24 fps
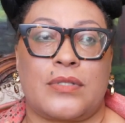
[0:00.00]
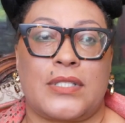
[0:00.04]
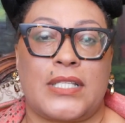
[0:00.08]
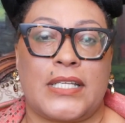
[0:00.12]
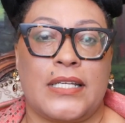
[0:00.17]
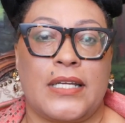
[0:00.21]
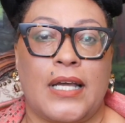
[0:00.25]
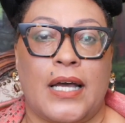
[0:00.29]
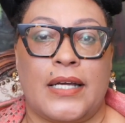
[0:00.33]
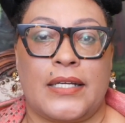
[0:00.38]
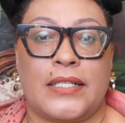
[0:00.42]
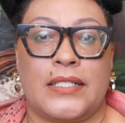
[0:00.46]

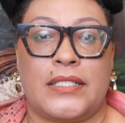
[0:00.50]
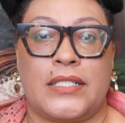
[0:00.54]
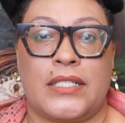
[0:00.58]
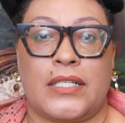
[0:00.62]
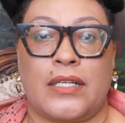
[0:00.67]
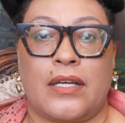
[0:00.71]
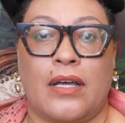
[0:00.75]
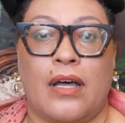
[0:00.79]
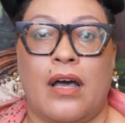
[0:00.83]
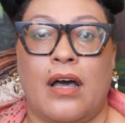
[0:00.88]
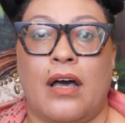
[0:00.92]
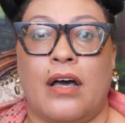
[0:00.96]
the
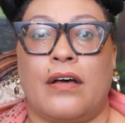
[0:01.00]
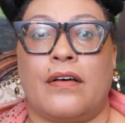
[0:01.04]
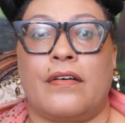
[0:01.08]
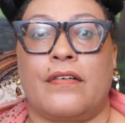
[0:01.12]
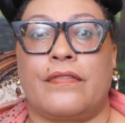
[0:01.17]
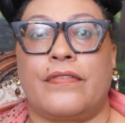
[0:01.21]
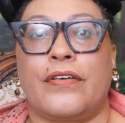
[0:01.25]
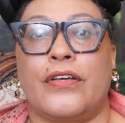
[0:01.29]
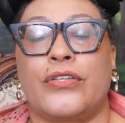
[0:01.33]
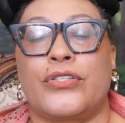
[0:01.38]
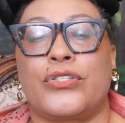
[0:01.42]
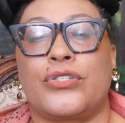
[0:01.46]
idea
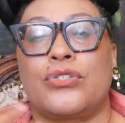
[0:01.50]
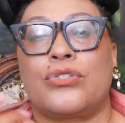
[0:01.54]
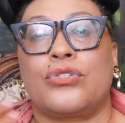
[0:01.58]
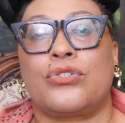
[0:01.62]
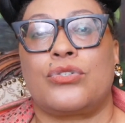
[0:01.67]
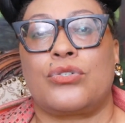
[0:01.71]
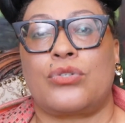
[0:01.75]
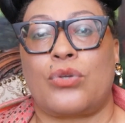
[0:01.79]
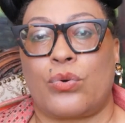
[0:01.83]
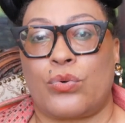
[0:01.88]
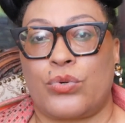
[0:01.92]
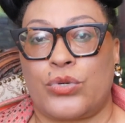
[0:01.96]
of
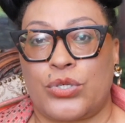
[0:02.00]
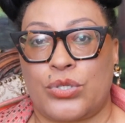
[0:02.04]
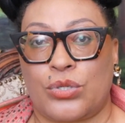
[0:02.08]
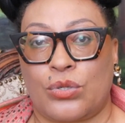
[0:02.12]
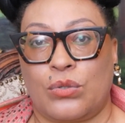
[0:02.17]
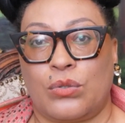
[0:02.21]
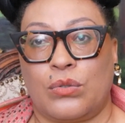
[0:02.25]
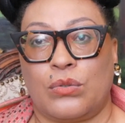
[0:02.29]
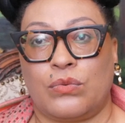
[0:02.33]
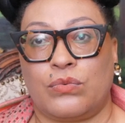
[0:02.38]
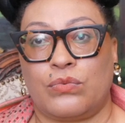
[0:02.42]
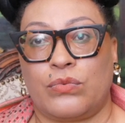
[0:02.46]

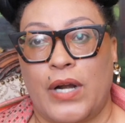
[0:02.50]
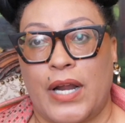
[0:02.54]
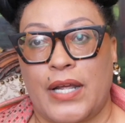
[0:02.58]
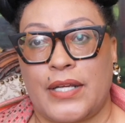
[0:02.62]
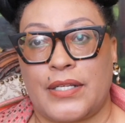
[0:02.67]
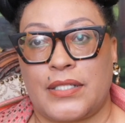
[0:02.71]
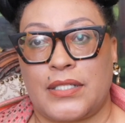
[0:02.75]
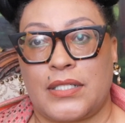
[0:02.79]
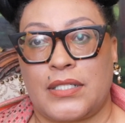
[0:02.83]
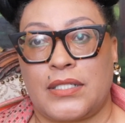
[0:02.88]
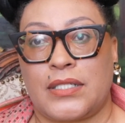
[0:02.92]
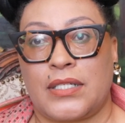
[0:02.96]
social
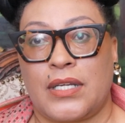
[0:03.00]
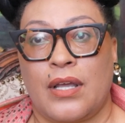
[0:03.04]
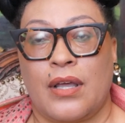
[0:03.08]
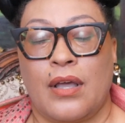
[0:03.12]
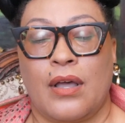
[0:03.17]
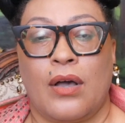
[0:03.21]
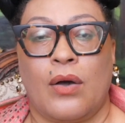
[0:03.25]
rest.